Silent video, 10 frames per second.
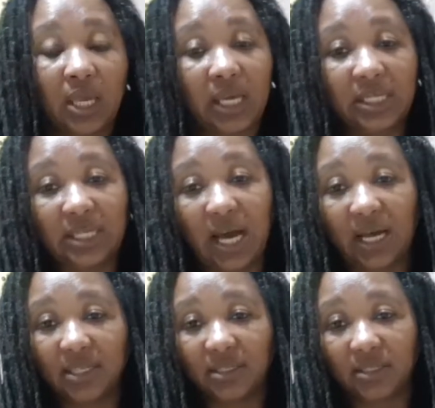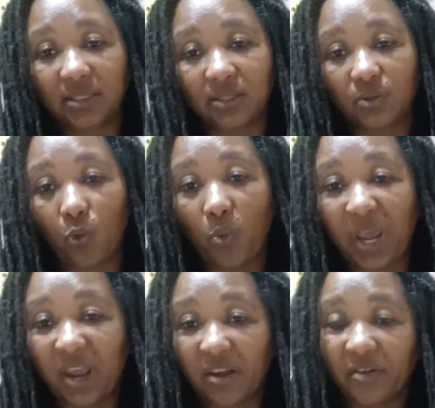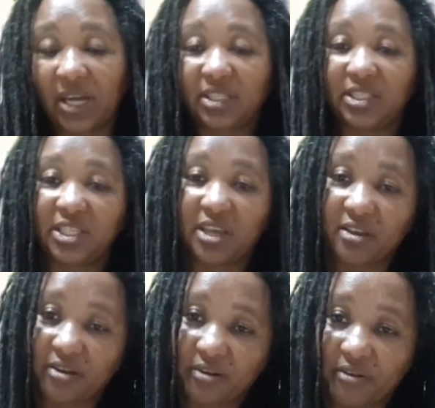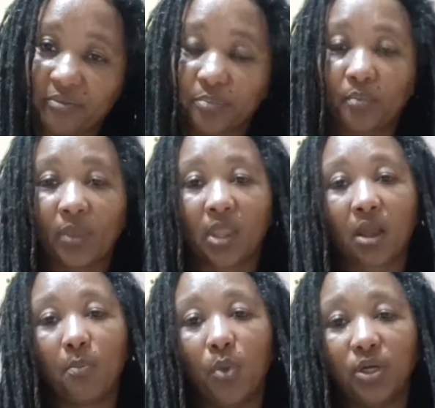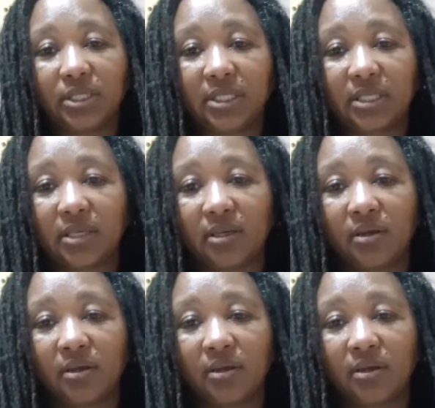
It has wear and tear, but